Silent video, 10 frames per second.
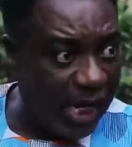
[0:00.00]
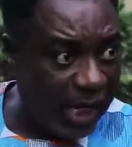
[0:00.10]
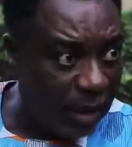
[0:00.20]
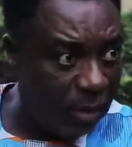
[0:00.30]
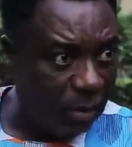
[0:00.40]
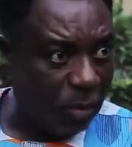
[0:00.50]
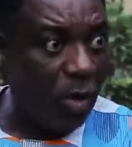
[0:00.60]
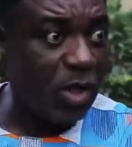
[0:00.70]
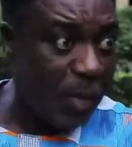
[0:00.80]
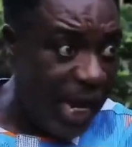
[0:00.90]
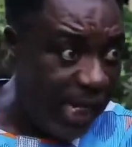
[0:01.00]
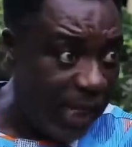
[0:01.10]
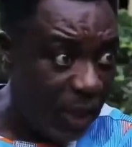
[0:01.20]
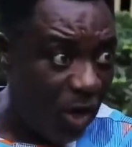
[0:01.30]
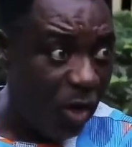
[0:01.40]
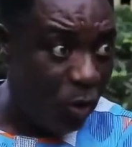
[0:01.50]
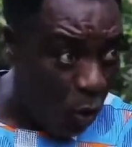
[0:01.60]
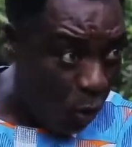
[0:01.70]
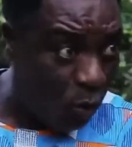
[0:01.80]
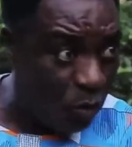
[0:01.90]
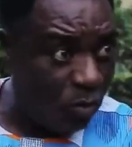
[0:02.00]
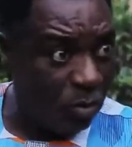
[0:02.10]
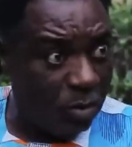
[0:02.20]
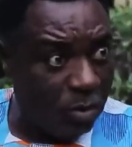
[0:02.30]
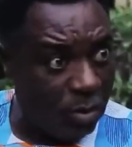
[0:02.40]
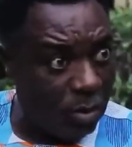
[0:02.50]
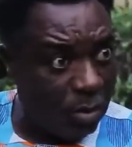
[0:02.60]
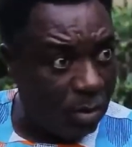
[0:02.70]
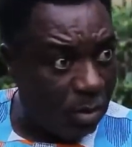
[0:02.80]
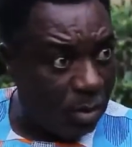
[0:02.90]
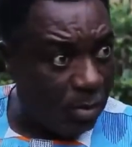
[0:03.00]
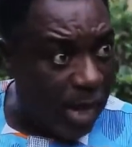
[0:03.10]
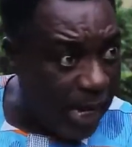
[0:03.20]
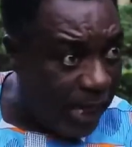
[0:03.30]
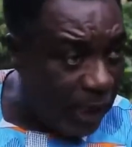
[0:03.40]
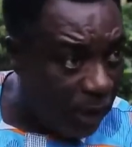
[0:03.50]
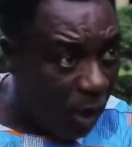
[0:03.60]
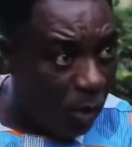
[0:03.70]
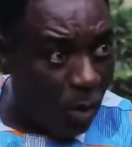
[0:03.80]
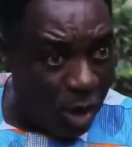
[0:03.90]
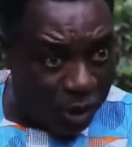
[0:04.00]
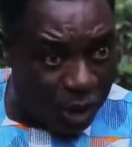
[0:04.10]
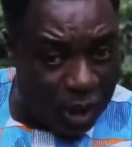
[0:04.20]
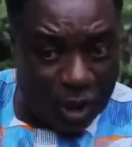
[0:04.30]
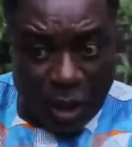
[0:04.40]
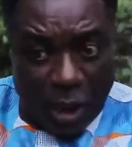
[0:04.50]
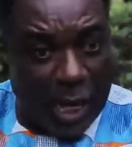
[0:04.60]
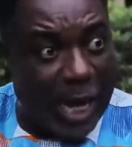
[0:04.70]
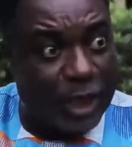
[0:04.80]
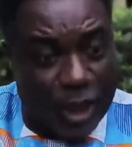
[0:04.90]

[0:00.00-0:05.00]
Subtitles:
Was my in-law Ono? My in-law, was he